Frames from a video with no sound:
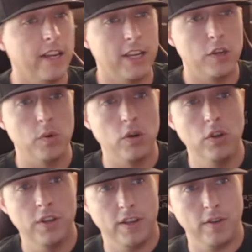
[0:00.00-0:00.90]
and you will
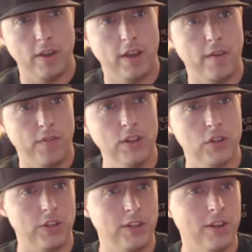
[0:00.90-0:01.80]

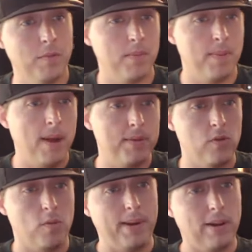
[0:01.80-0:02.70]
eventually end up with a
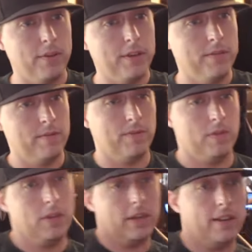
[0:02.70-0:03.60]
popsicle, apparently.
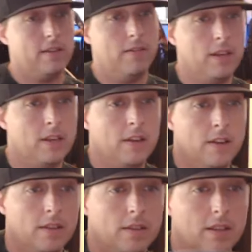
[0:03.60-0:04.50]
Look at that.
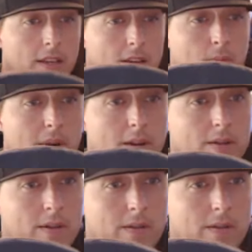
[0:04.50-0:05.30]
Look at that compared.